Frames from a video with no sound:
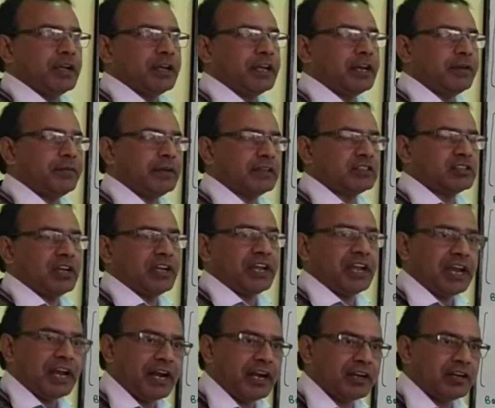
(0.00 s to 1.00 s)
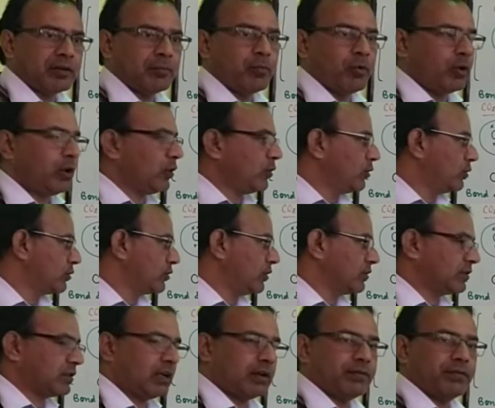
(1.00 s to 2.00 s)
in which 8 molecules
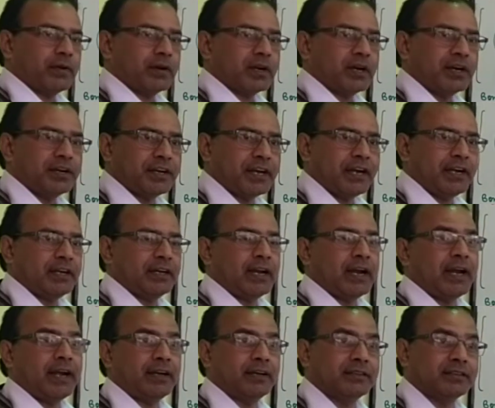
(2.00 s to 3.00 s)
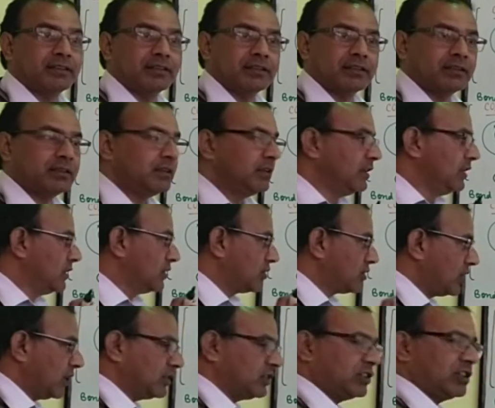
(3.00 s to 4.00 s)
of sulfur contained, and the
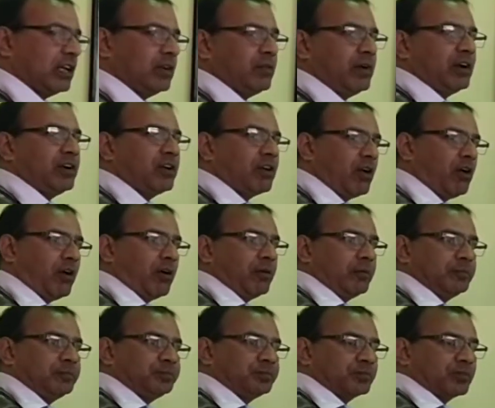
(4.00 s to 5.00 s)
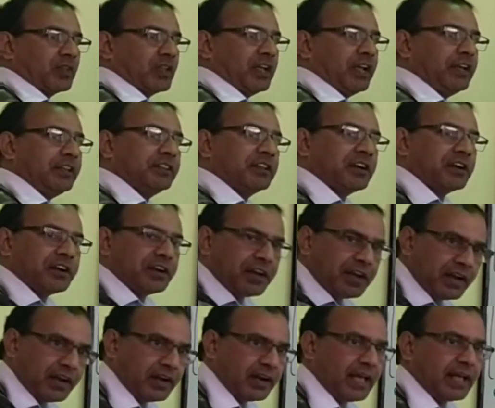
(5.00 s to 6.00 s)
structure will draw in a
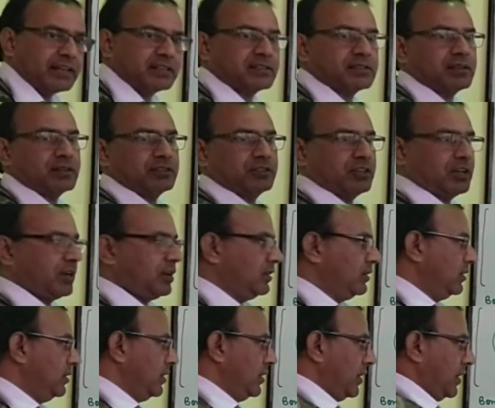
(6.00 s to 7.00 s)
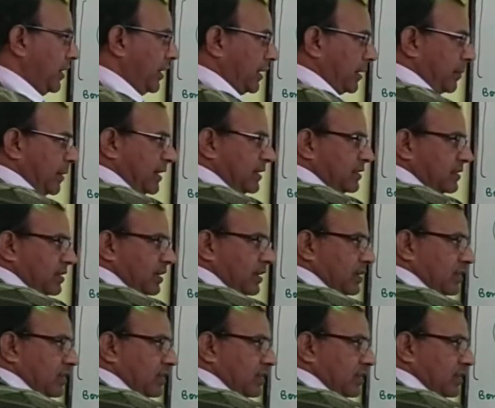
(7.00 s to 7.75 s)
ring-like structure. It means